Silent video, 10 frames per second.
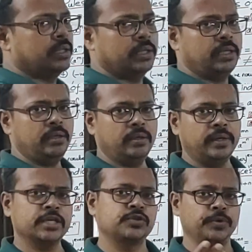in the
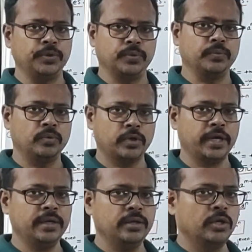next video.
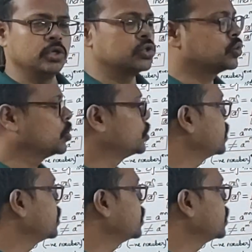Okay, so